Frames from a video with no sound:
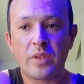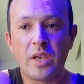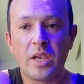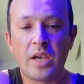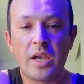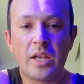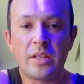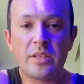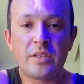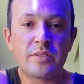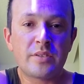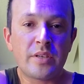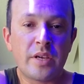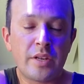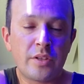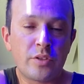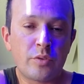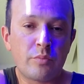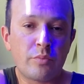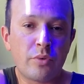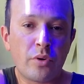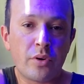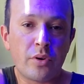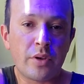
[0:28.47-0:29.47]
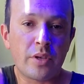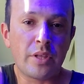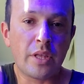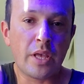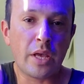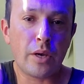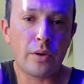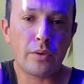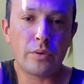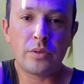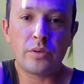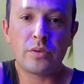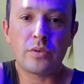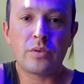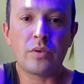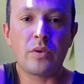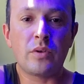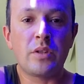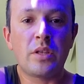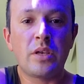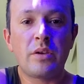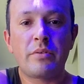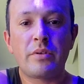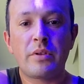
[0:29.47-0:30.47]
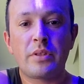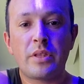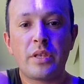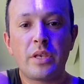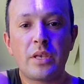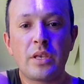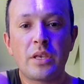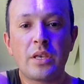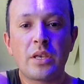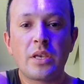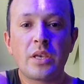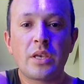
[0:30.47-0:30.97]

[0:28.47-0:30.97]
I decided to break it down, sold everything,